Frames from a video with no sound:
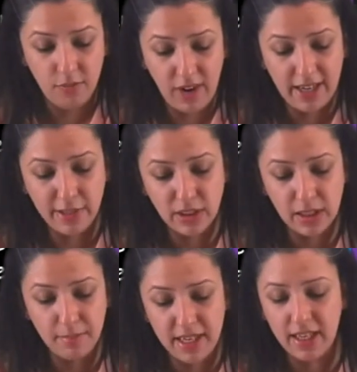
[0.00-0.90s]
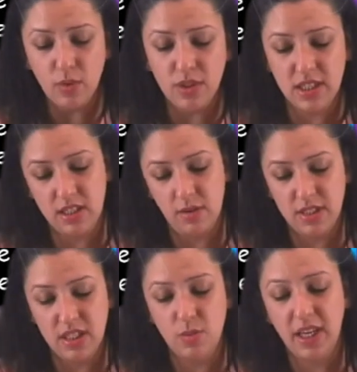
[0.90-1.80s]
While using many goods and
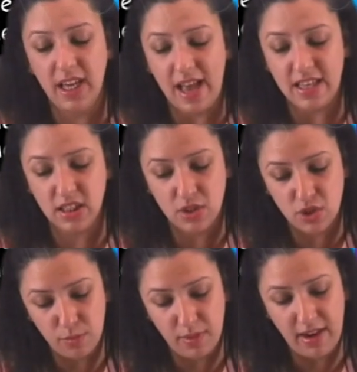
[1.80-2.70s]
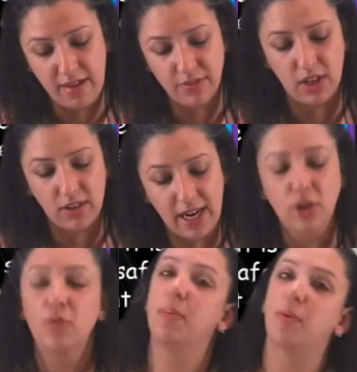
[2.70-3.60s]
services, we as consumer have the right
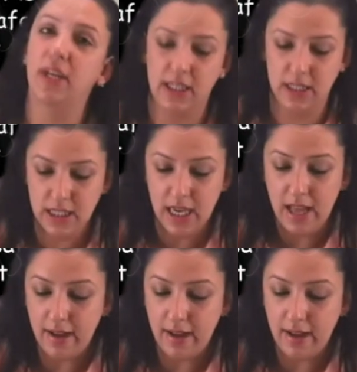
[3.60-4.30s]
to be protected